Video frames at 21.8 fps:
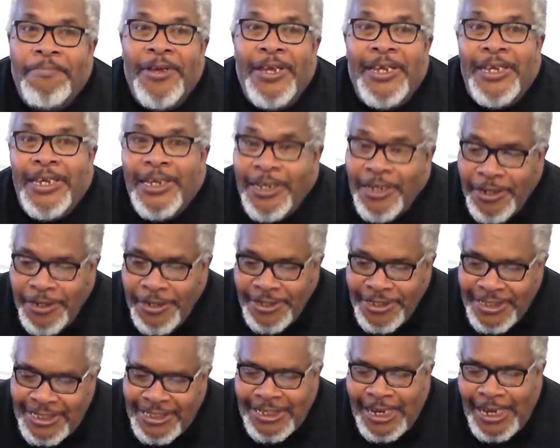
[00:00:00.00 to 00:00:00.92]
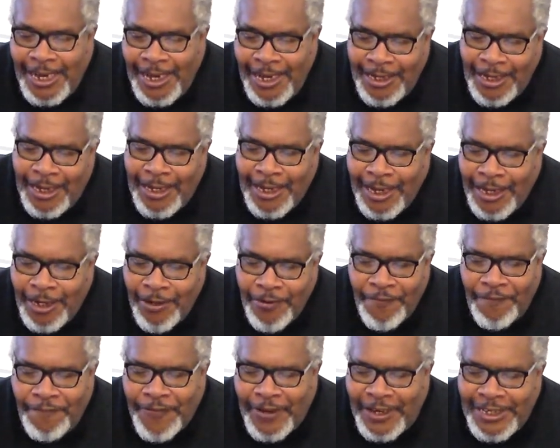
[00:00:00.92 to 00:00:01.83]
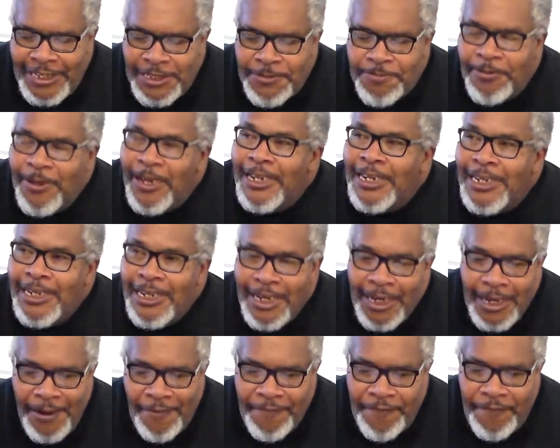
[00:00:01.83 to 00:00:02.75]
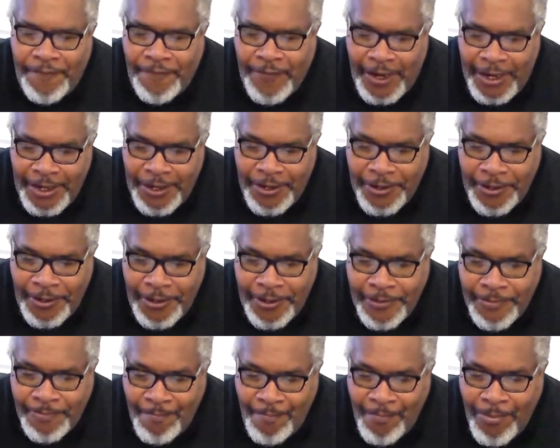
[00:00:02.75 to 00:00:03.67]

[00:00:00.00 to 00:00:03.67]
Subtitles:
Big ears, sad clown face played left flanker.